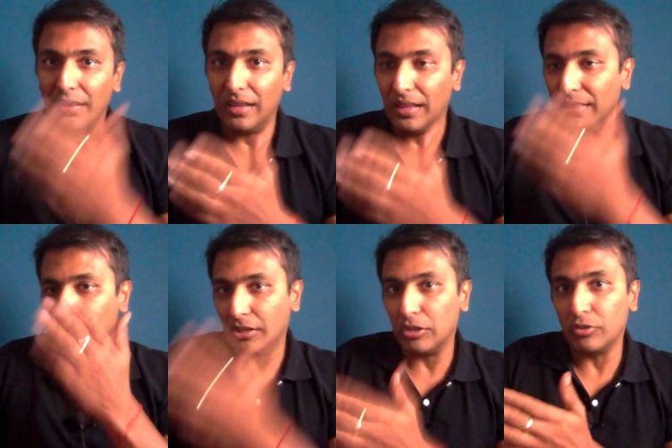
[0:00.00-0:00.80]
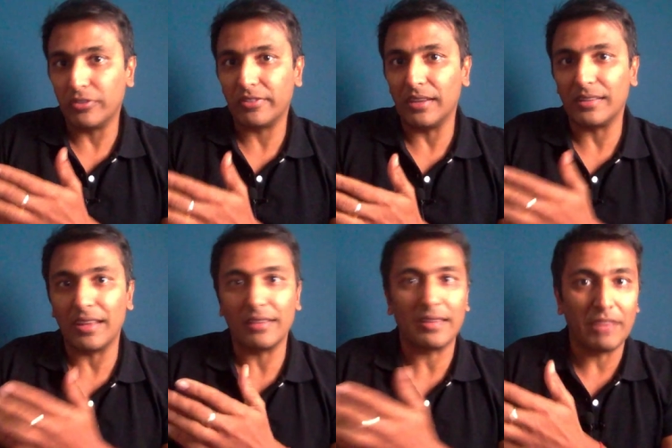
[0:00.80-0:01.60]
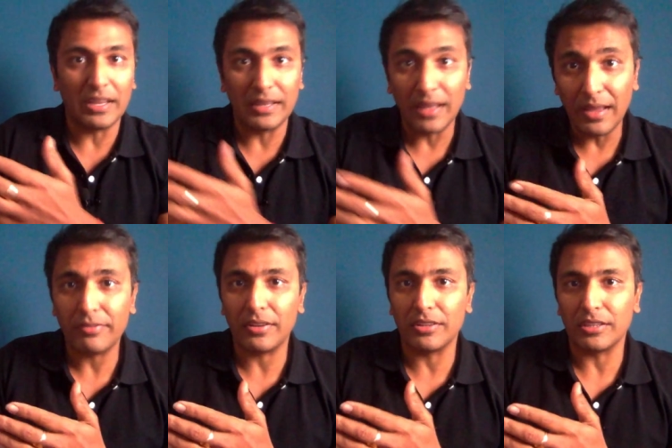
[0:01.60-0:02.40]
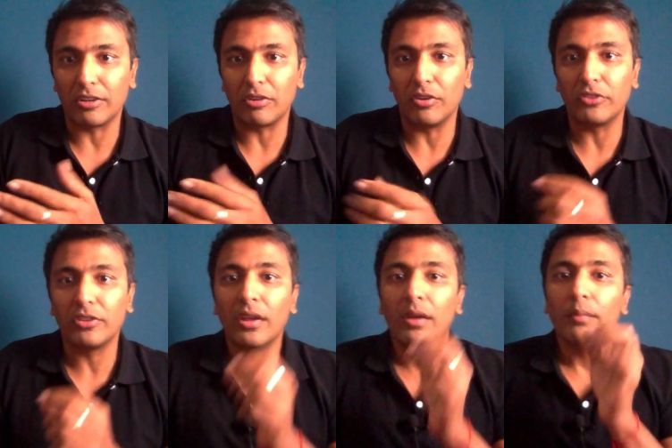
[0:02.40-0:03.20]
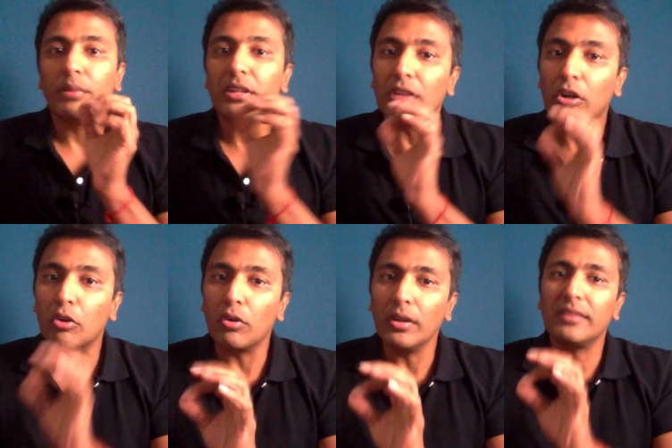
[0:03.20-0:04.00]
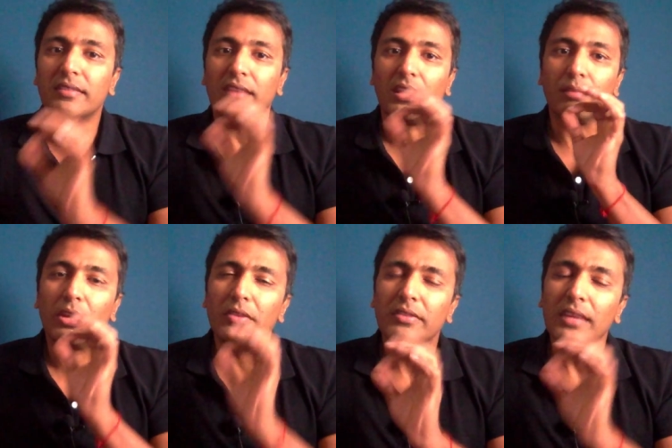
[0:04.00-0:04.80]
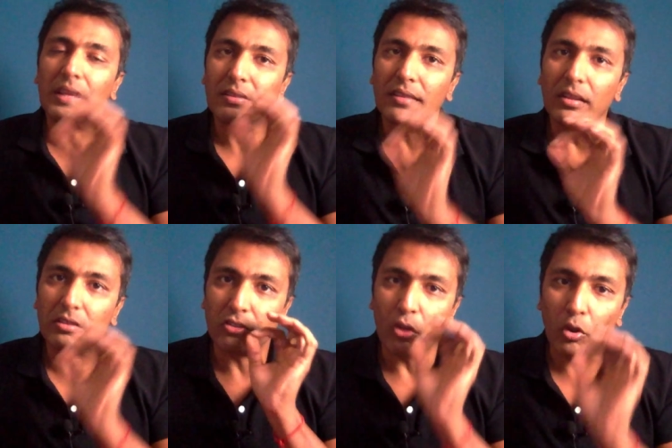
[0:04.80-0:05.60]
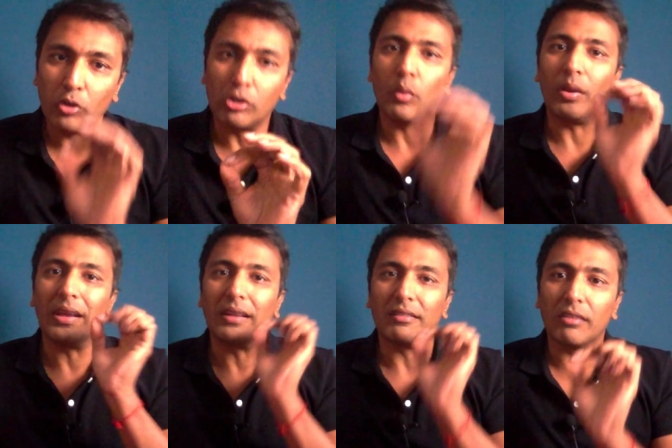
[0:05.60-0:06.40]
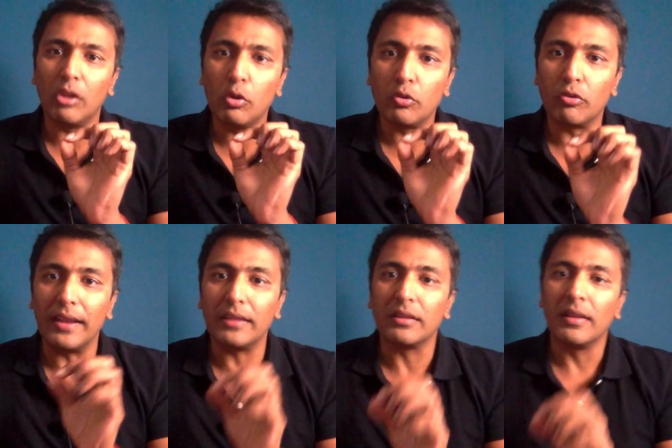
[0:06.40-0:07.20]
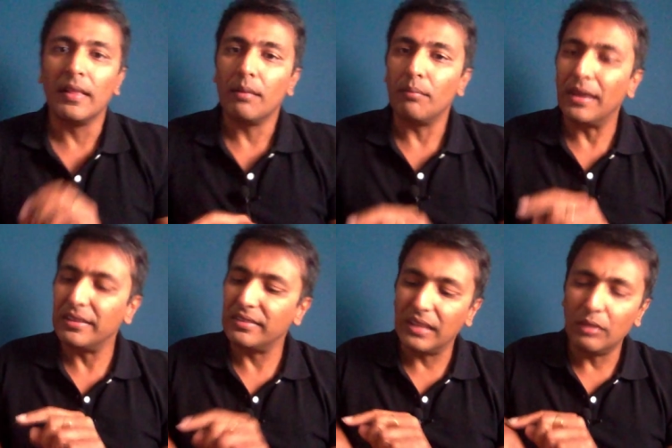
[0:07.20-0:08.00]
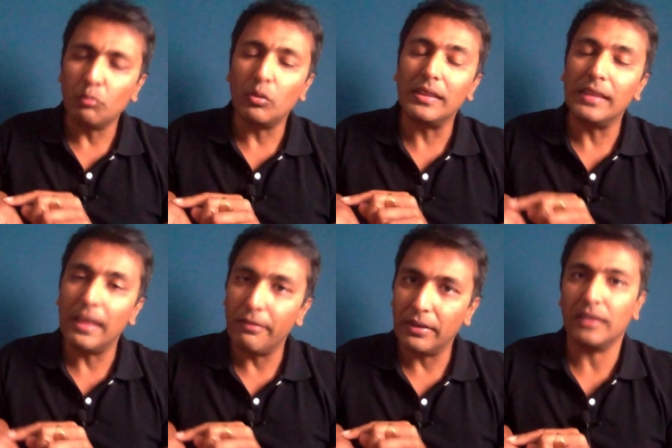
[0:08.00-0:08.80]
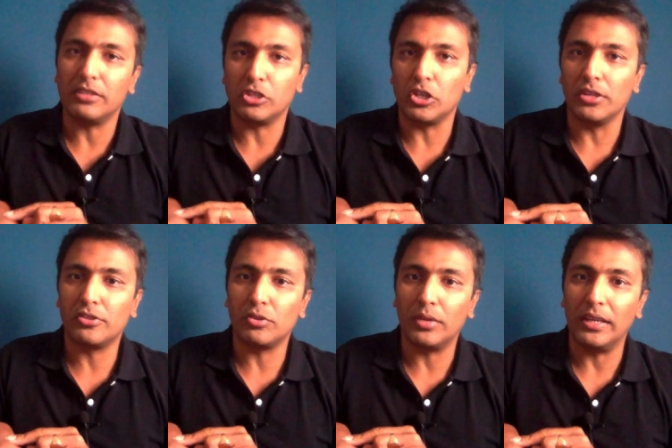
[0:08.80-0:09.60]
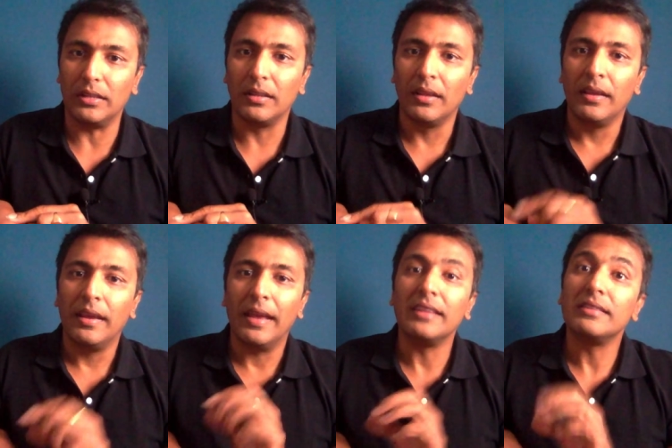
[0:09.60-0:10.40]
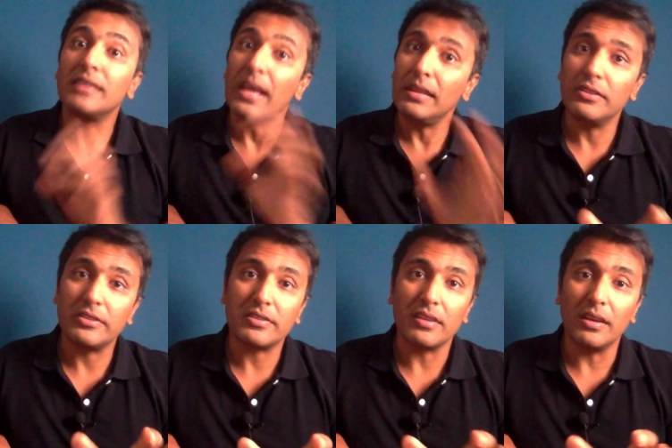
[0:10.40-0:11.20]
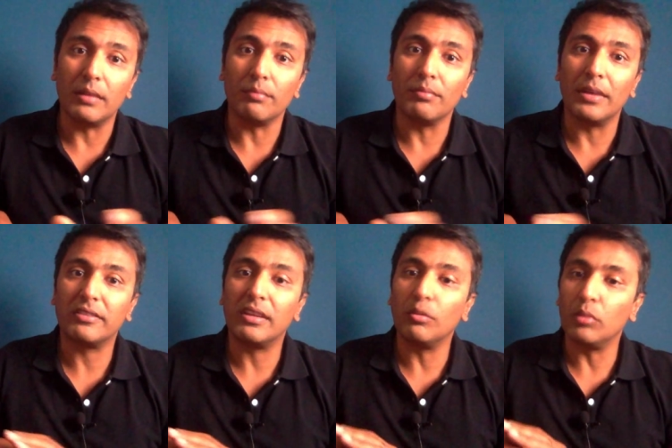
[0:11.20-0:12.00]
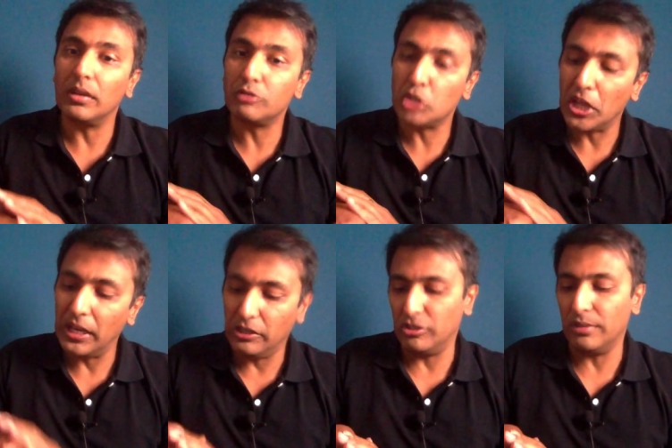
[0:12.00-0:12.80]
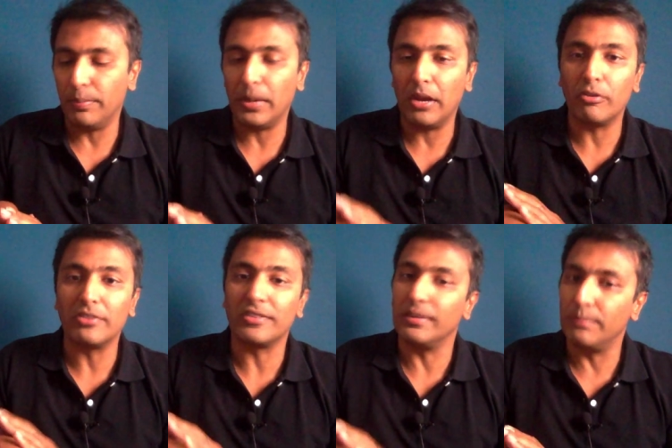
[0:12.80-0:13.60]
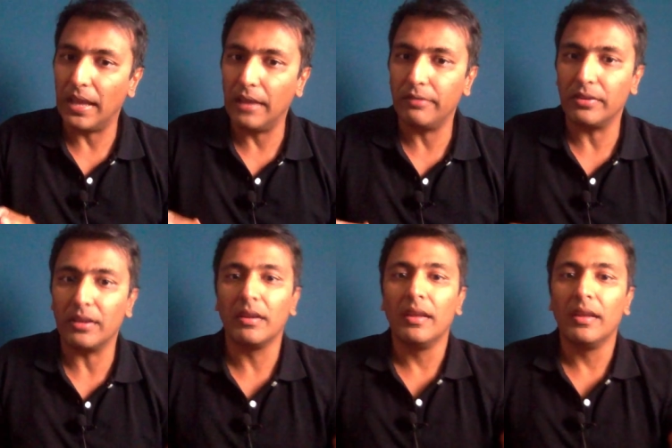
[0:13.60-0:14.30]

in the acute state as having a knife cutting across, but in the chronic state, because the insult is ongoing, it's low grade, my skin will never get a chance to heal. And in 10 years' time, my skin will have changed in appearance and behavior,